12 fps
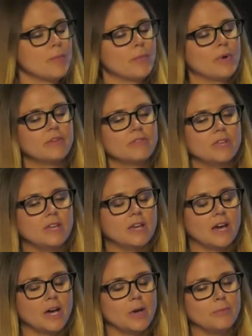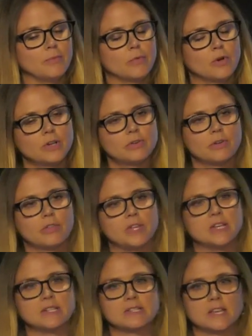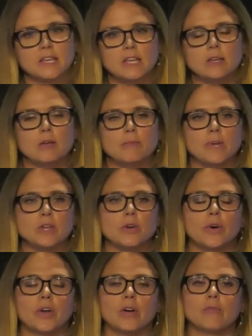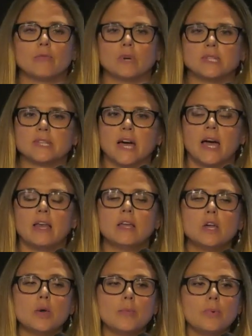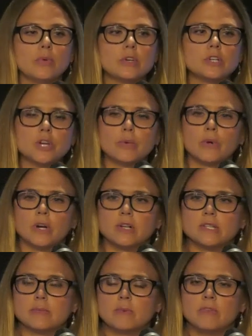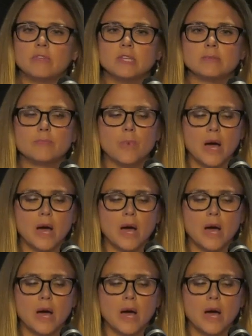one of the critical things that he made note of was that buller shearwaters, some of these